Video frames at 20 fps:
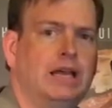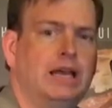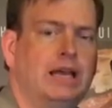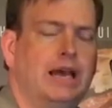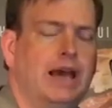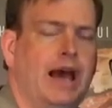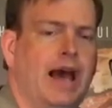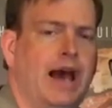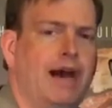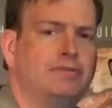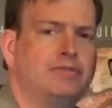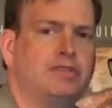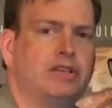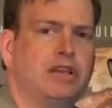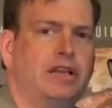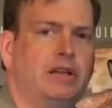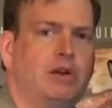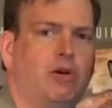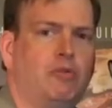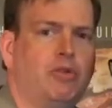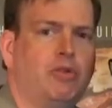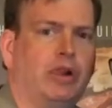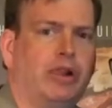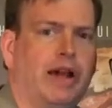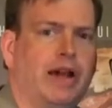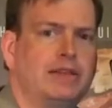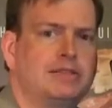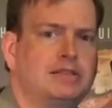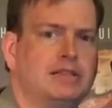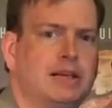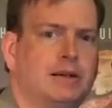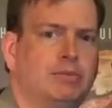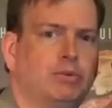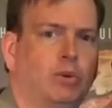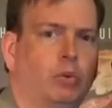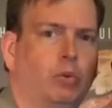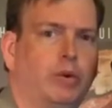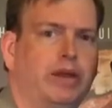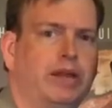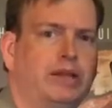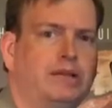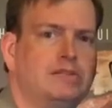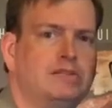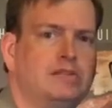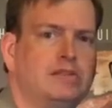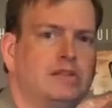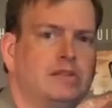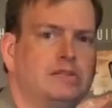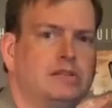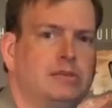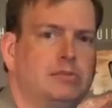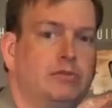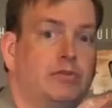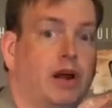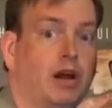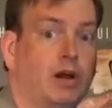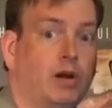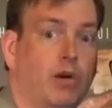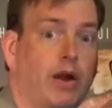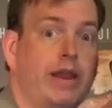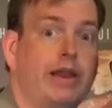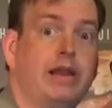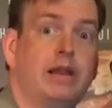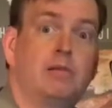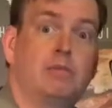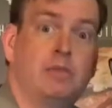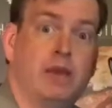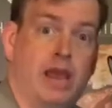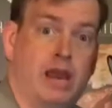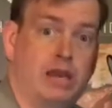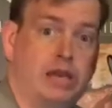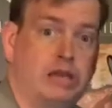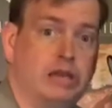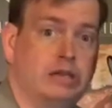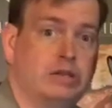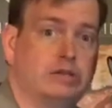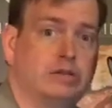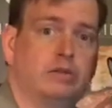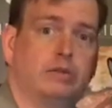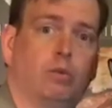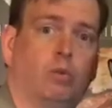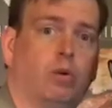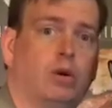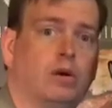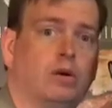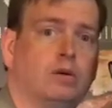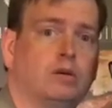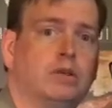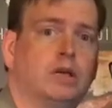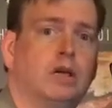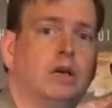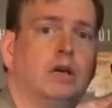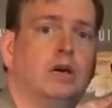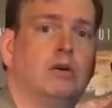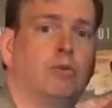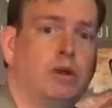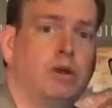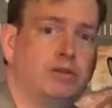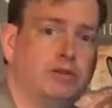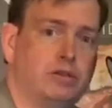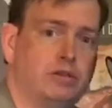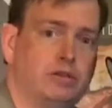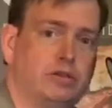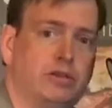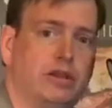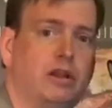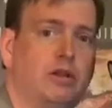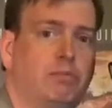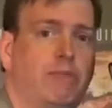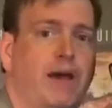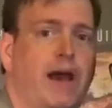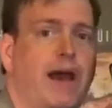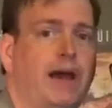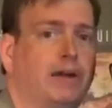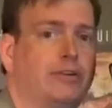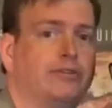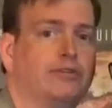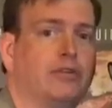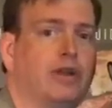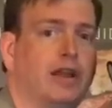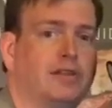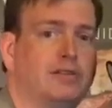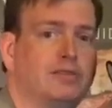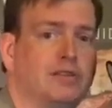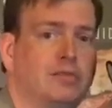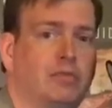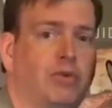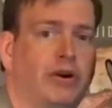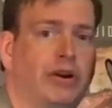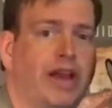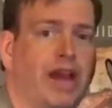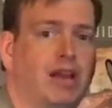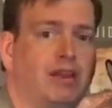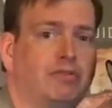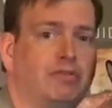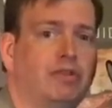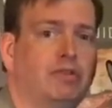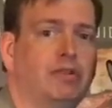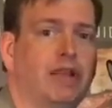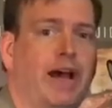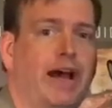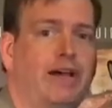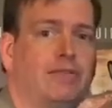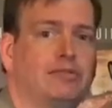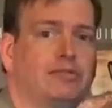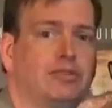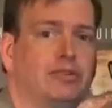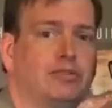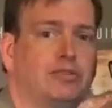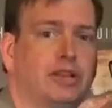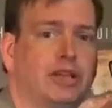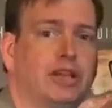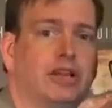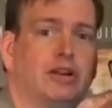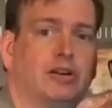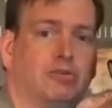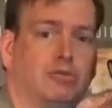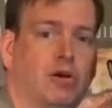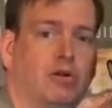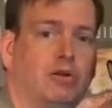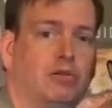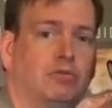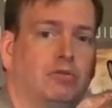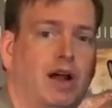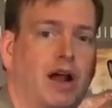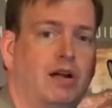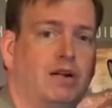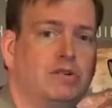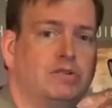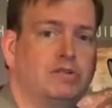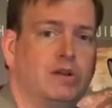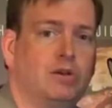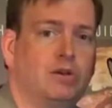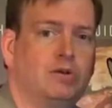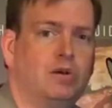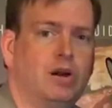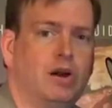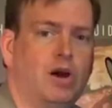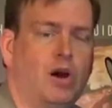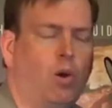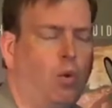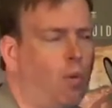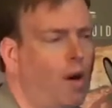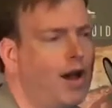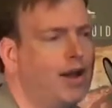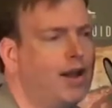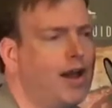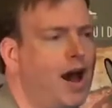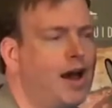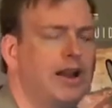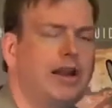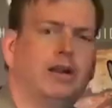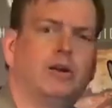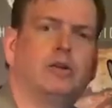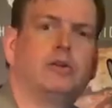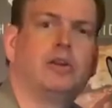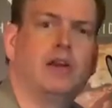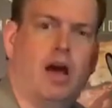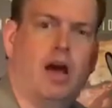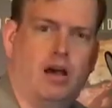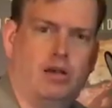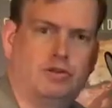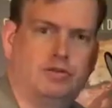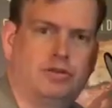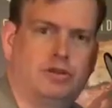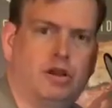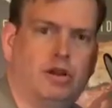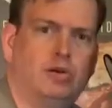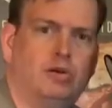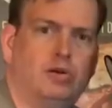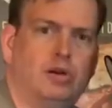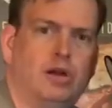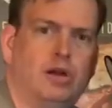I've seen over the last couple of weeks some of our great comedians of the world reach into their bag of tricks to bring out a few laughs during the coronavirus. So why not here on the Y'all Show?